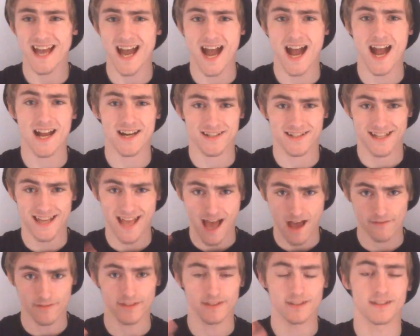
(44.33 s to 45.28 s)
actually
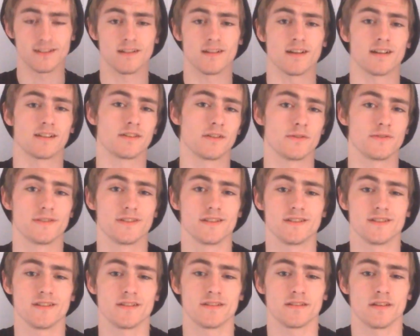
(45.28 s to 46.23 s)
having the
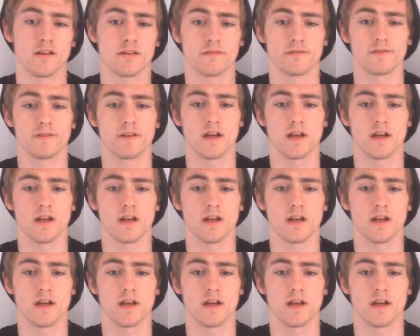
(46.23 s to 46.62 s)
diagnosis yourself.